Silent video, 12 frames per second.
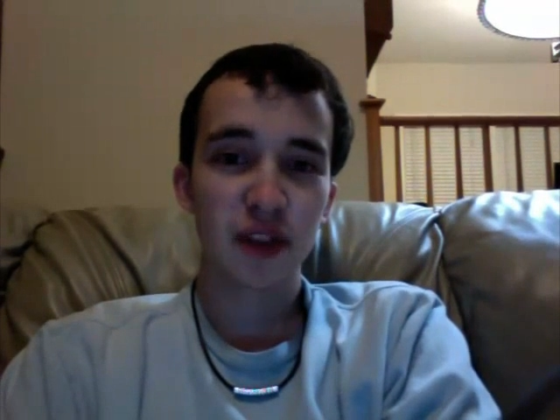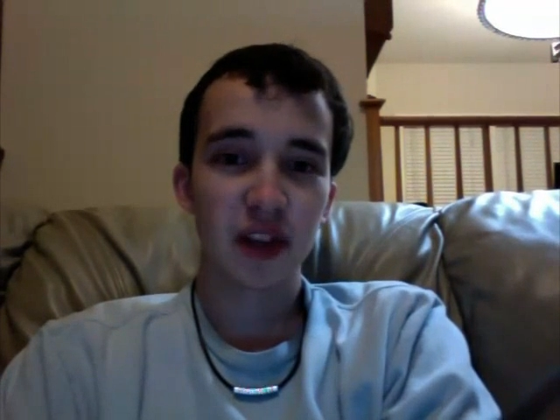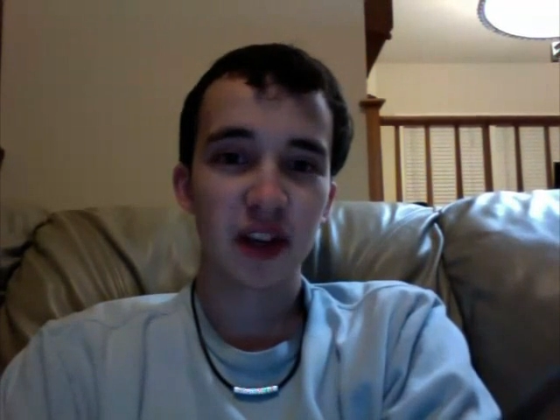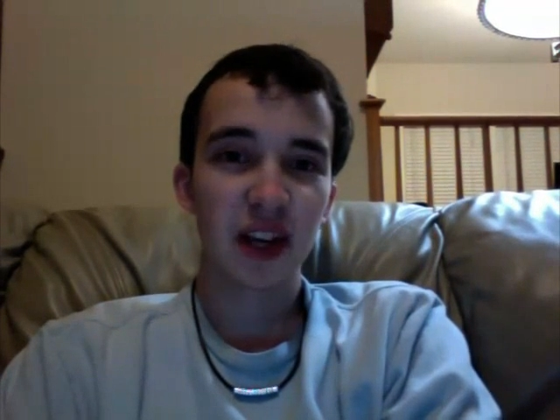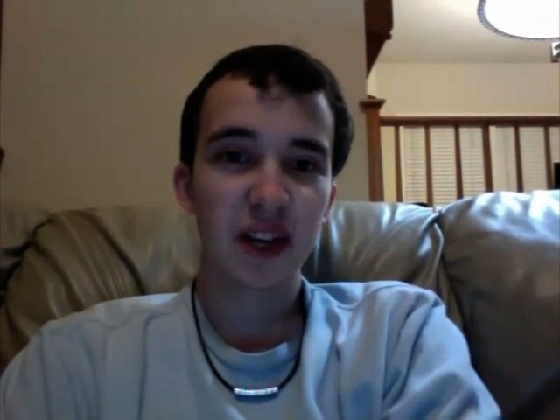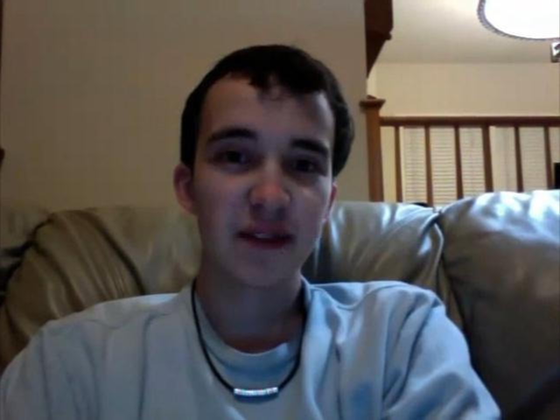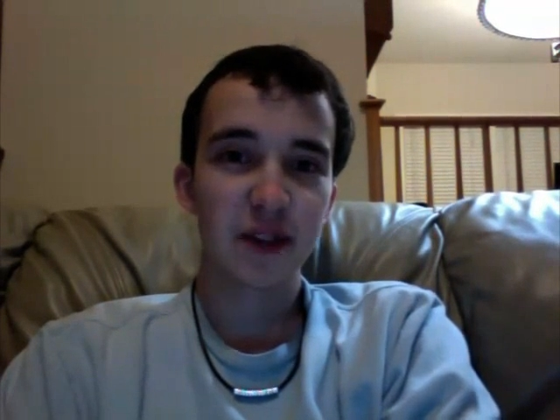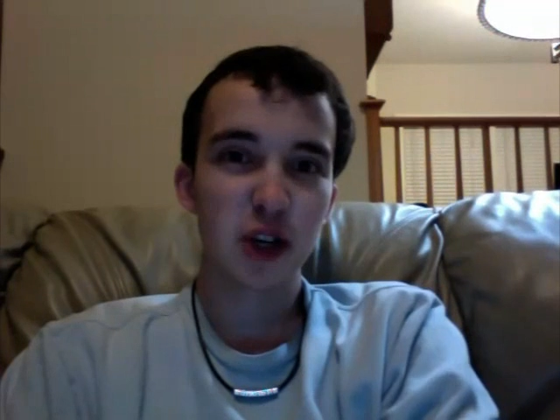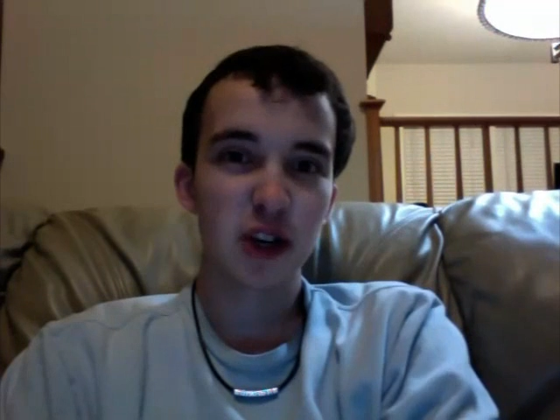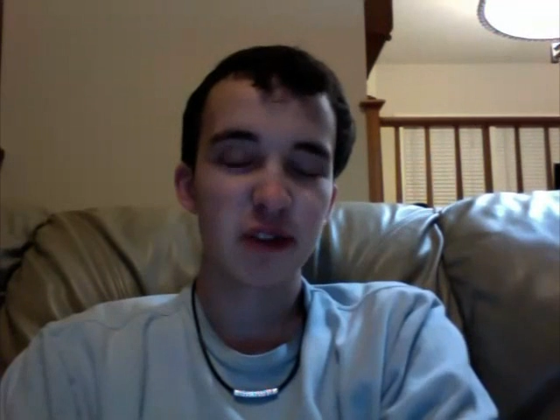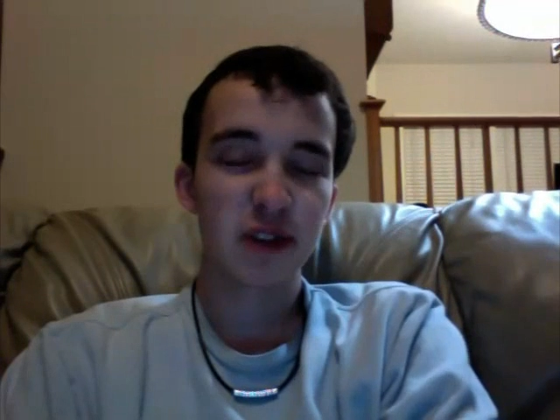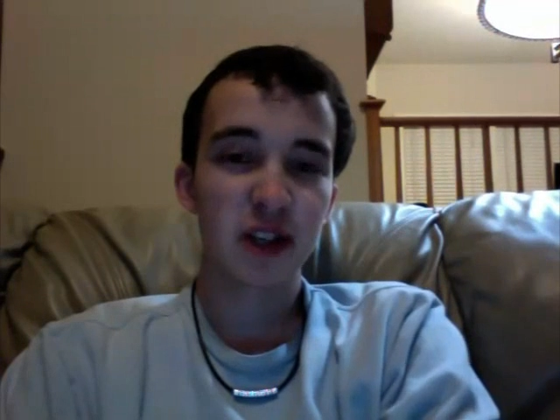I like
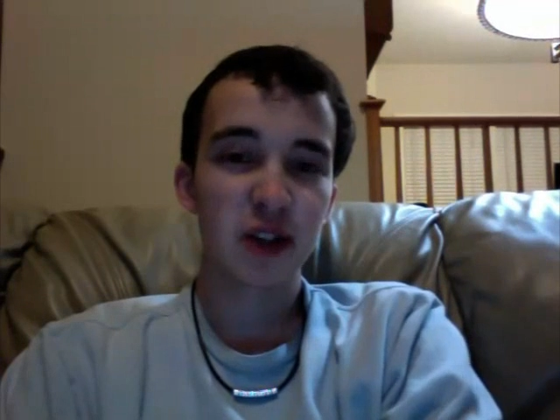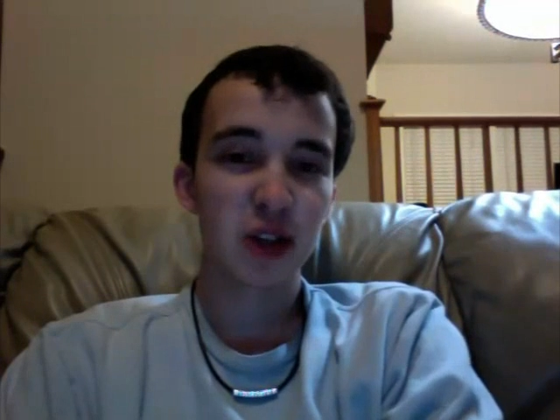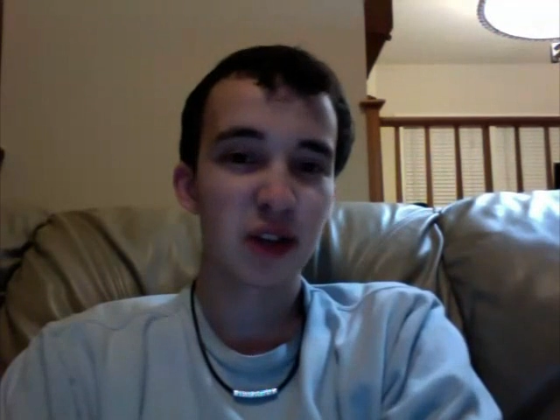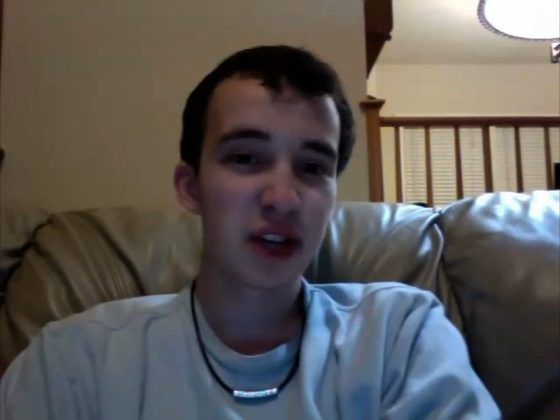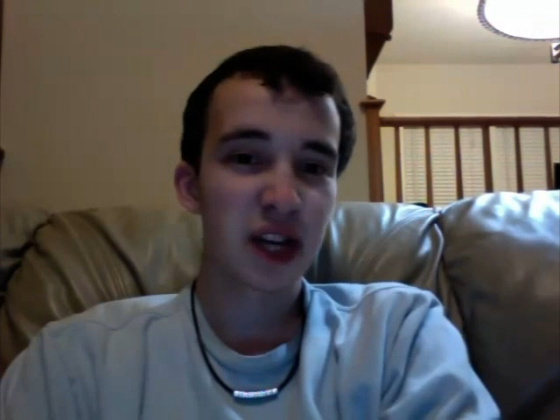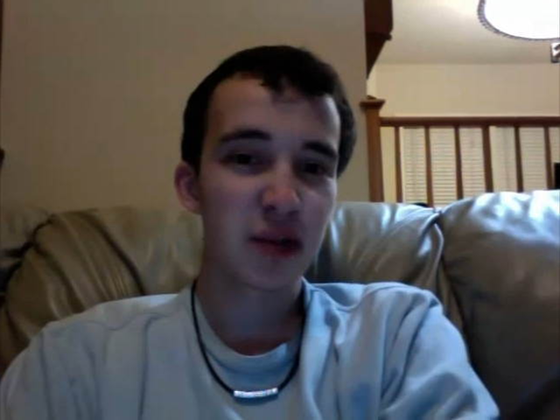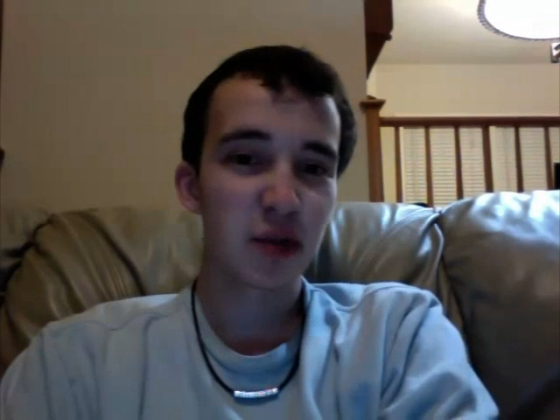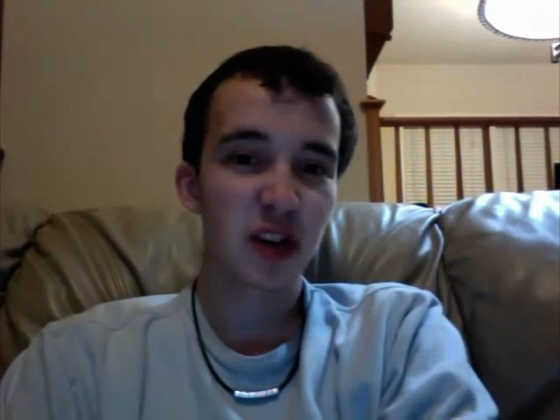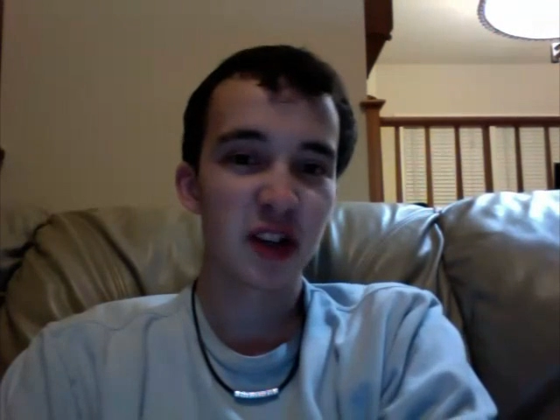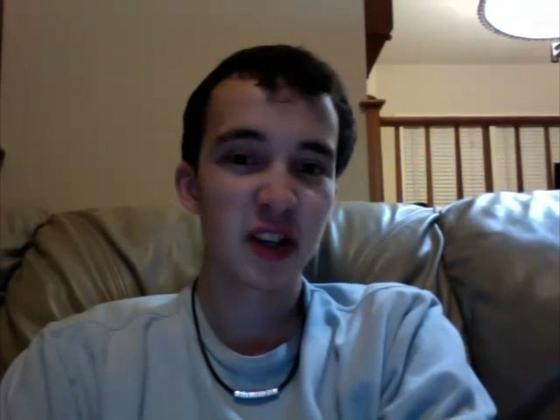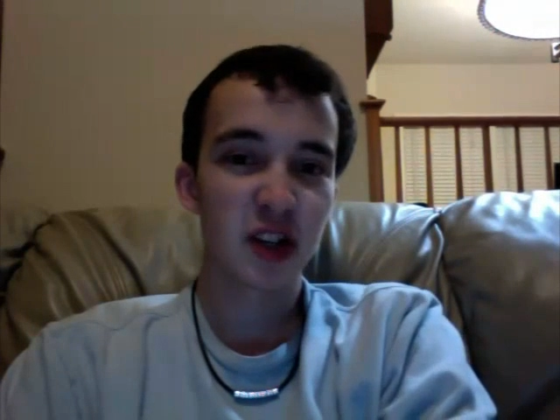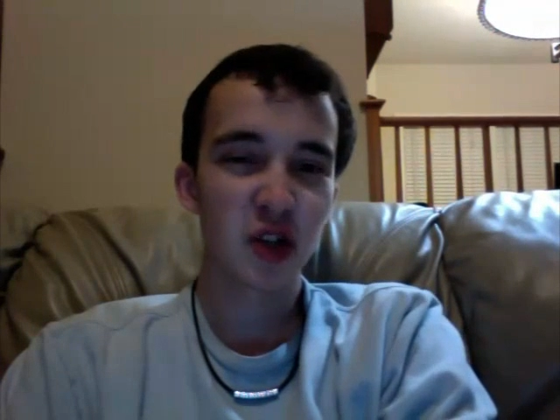photography. I don't have a camera right
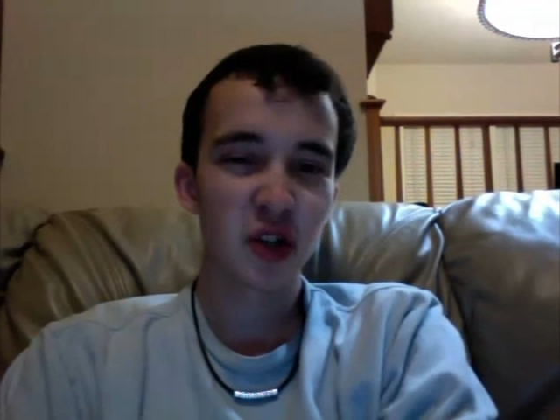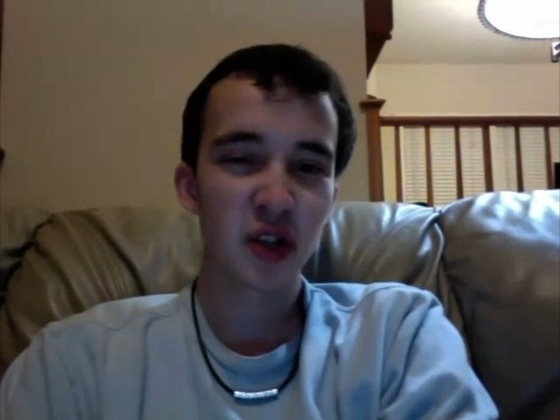now,